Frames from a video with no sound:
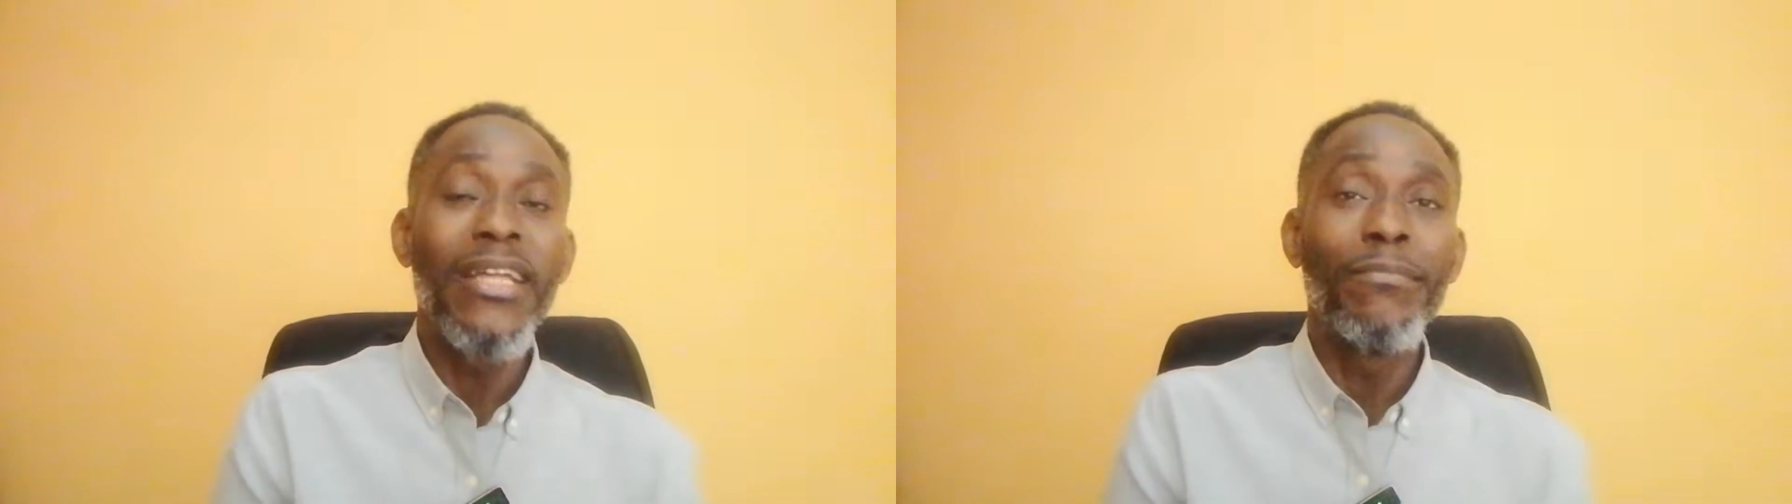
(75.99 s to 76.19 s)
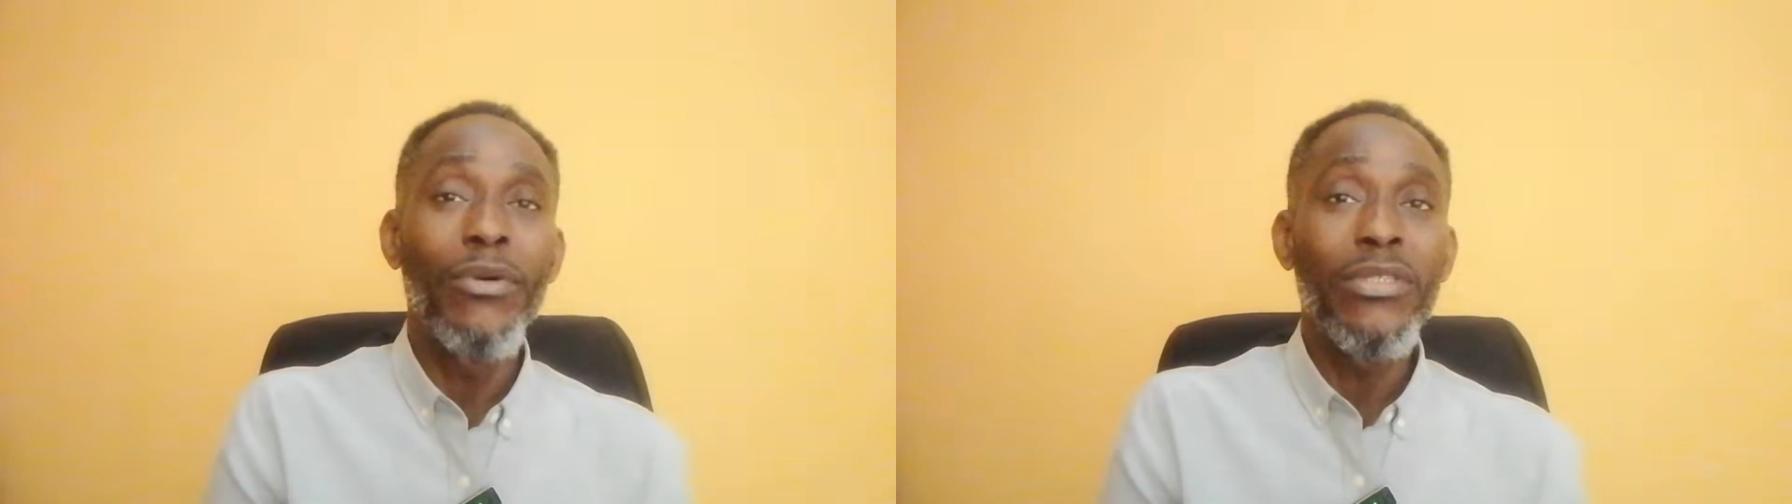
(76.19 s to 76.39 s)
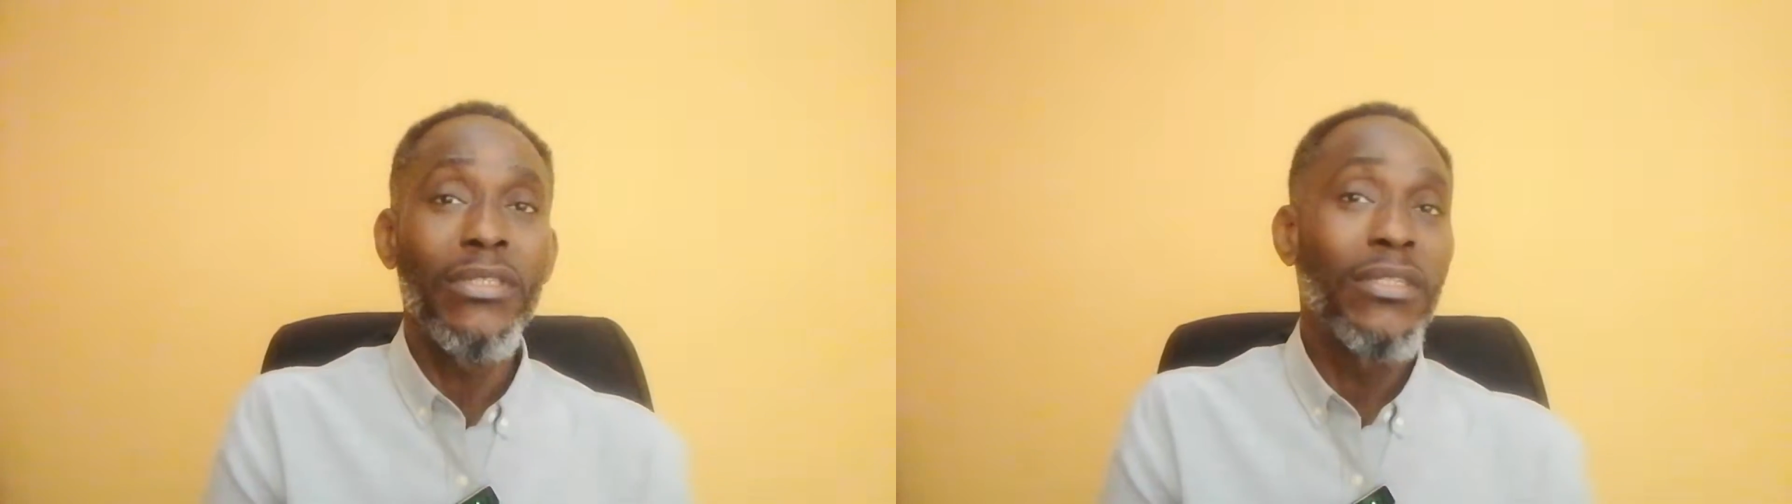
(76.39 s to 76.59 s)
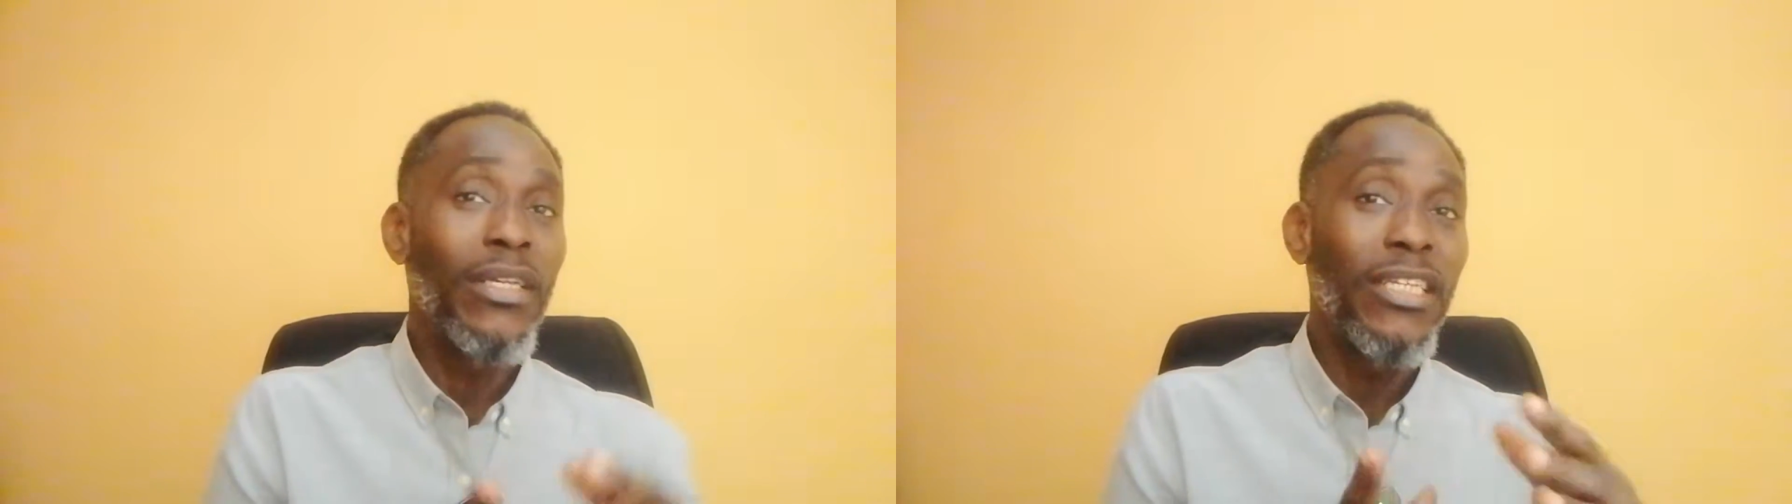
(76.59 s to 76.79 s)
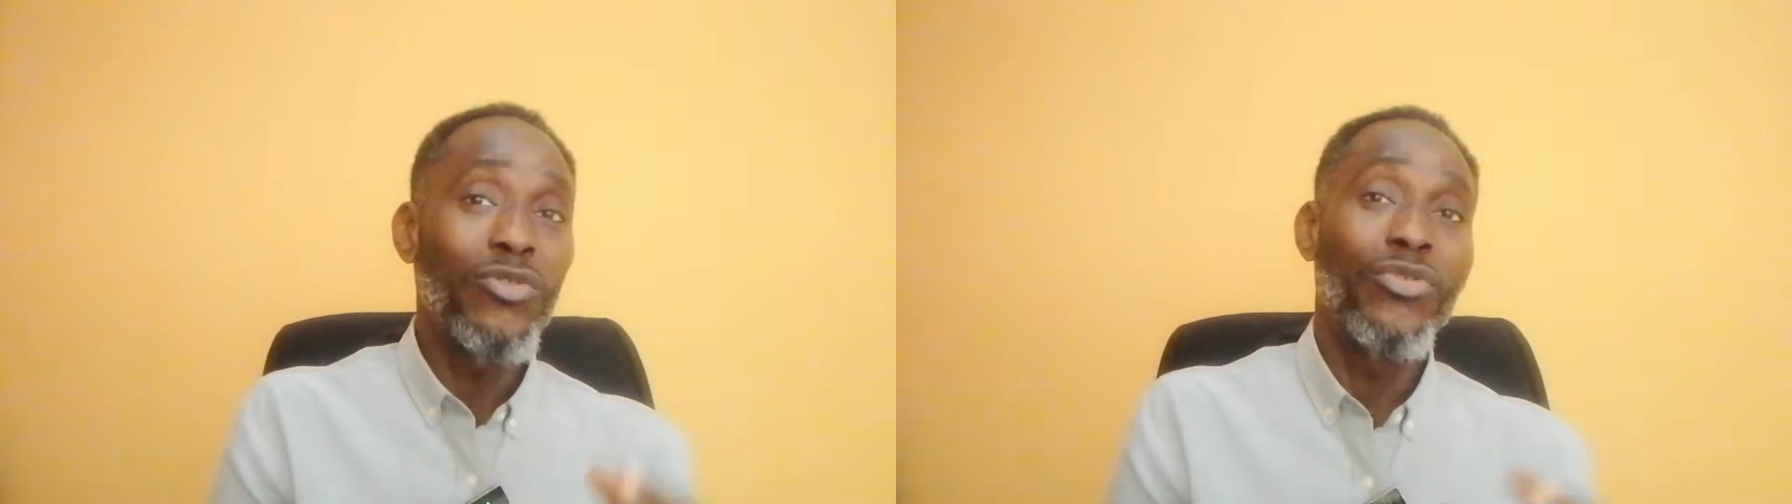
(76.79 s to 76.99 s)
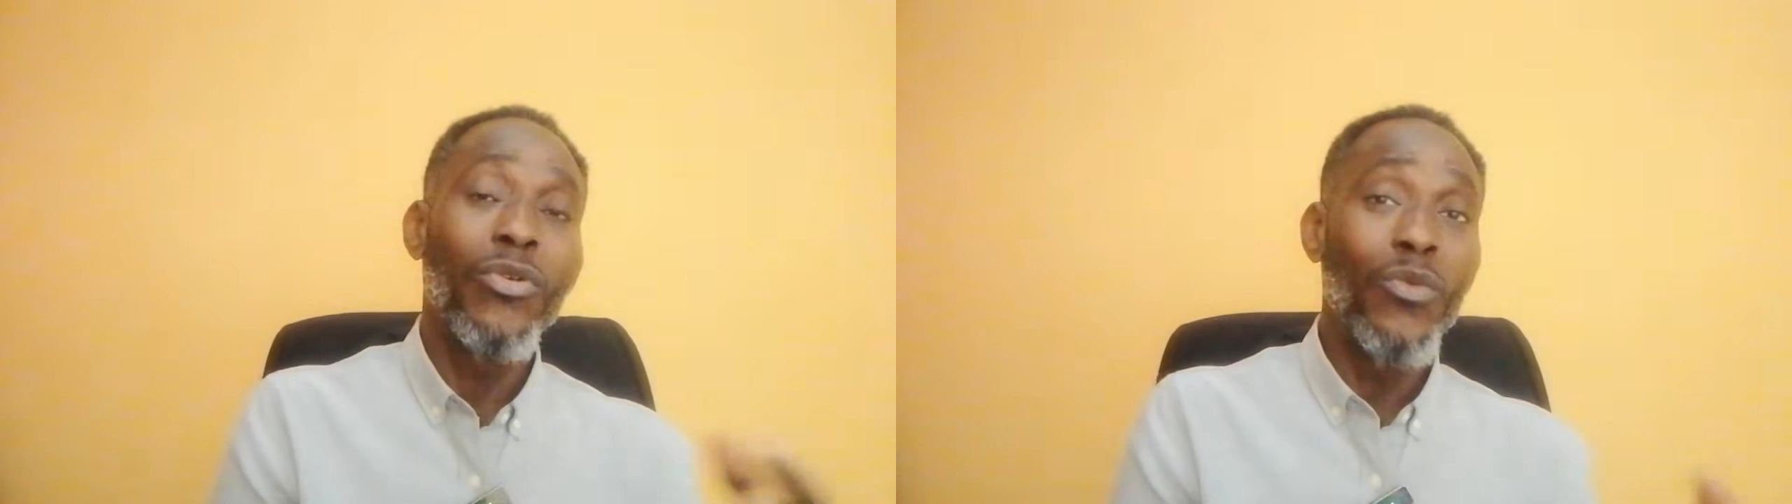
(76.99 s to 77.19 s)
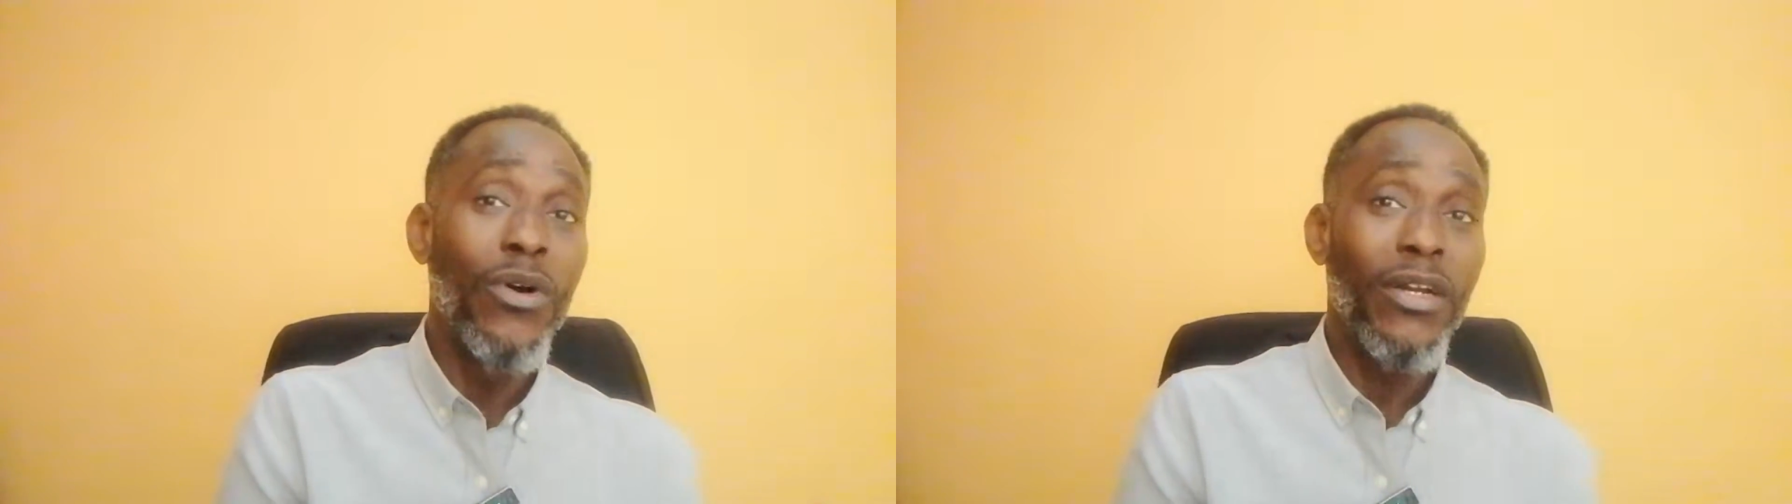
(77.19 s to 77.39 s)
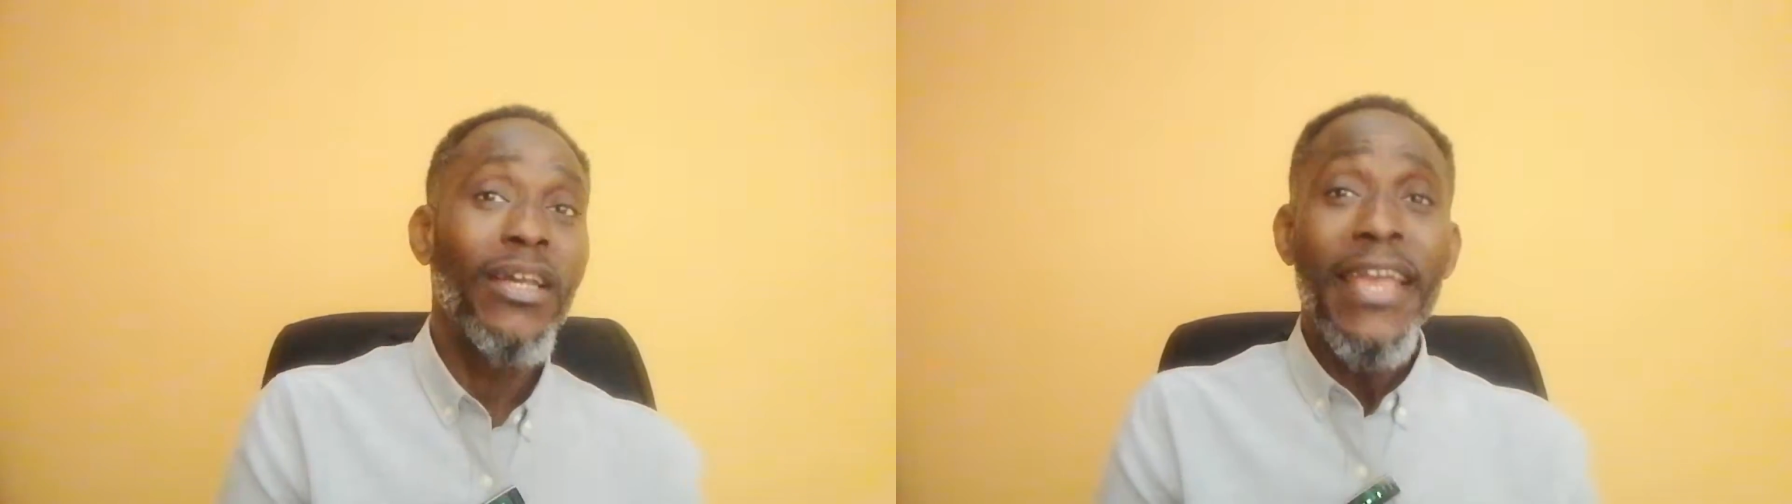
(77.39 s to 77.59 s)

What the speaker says: button, it will not work.